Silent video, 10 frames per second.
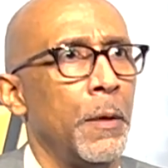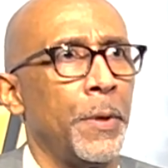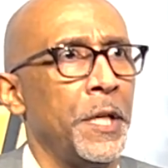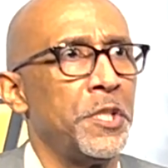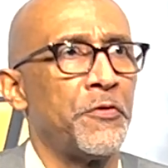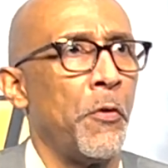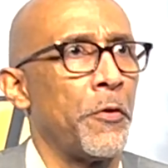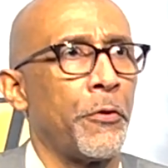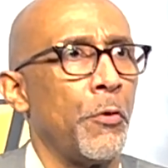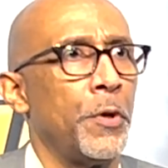But he just
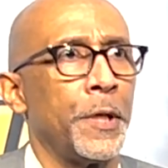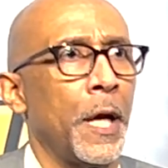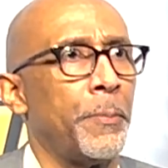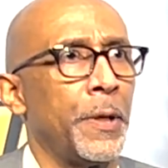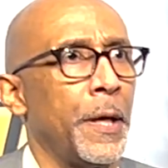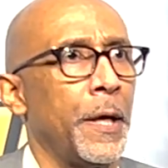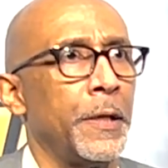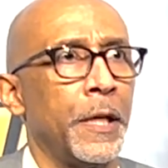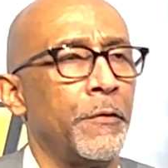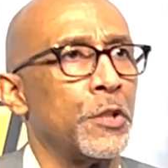fought through it and kept playing
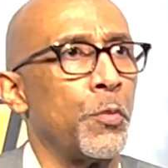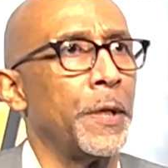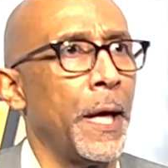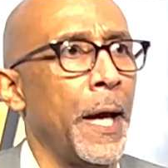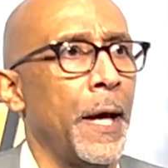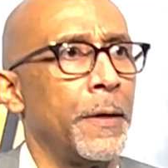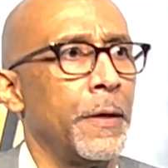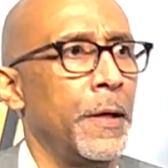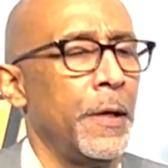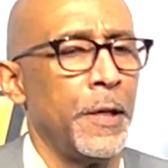and giving us what he had.
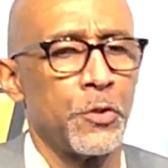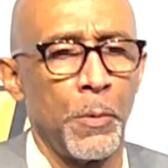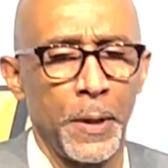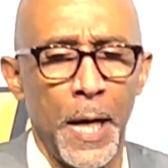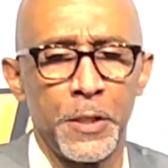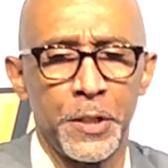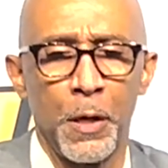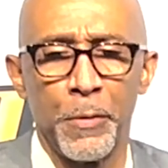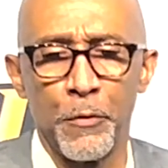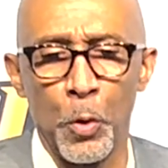So I'm glad to see
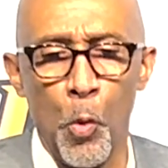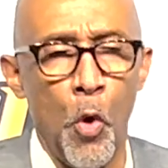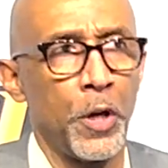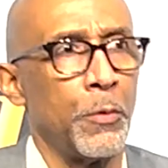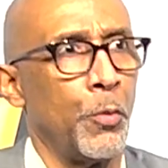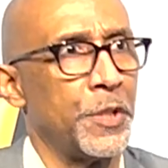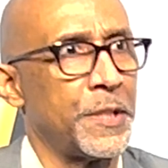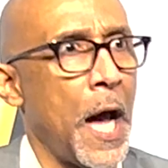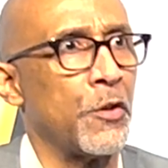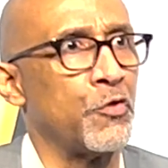him be rewarded with his
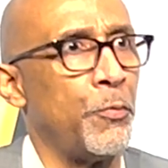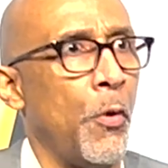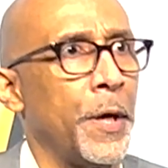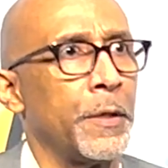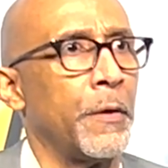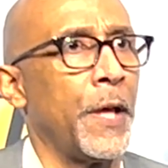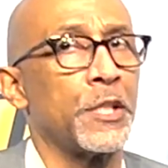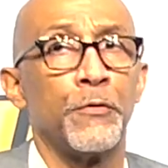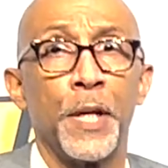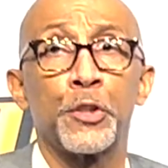1,000th point.
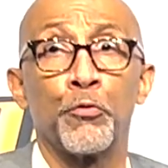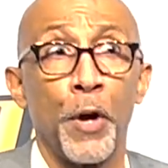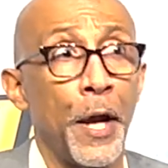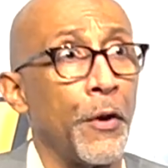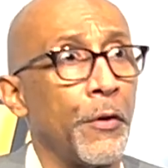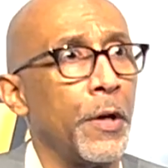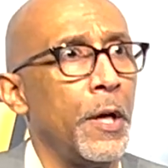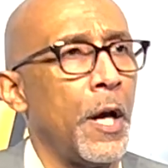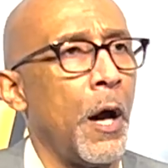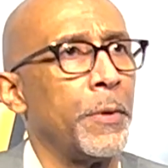That's rare.
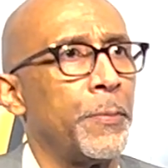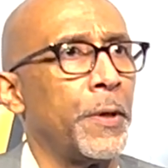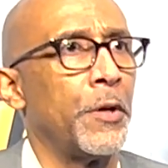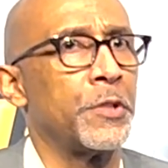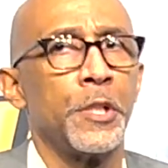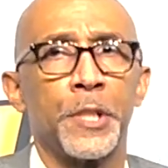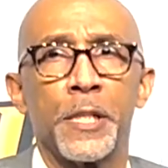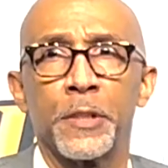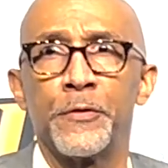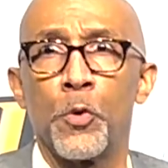How many players get a
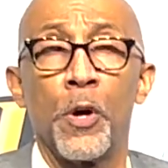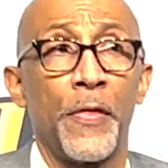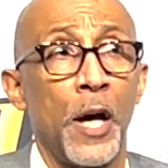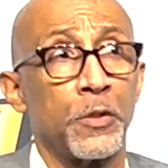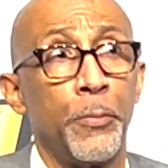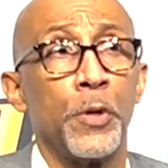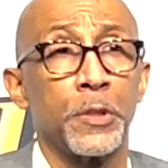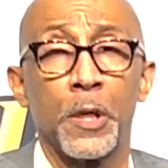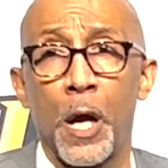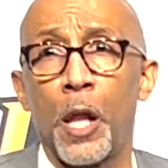chance to score 1,000 points
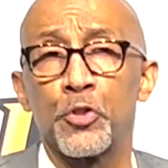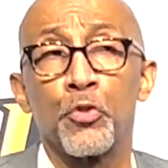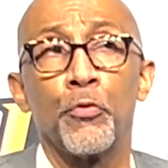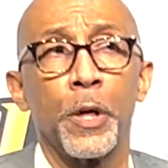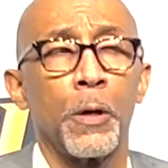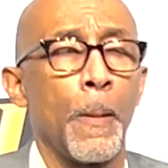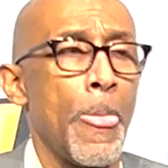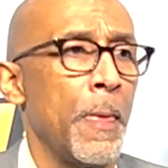in their college career?